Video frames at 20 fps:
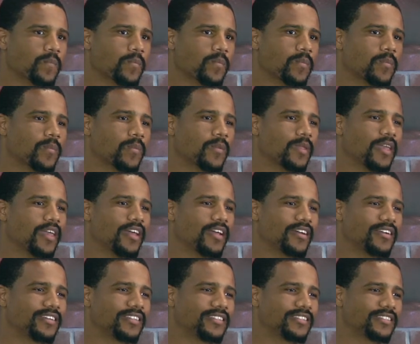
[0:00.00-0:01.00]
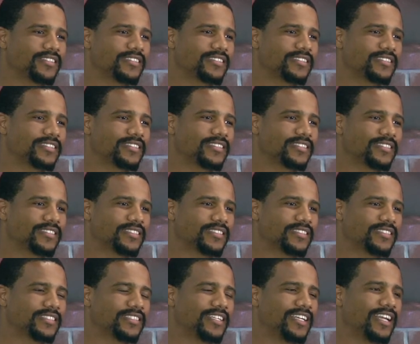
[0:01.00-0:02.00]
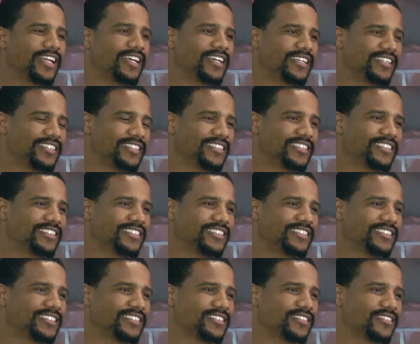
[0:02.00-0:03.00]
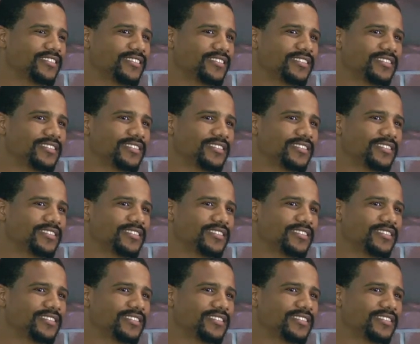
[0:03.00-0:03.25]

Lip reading: The person shown says nothing.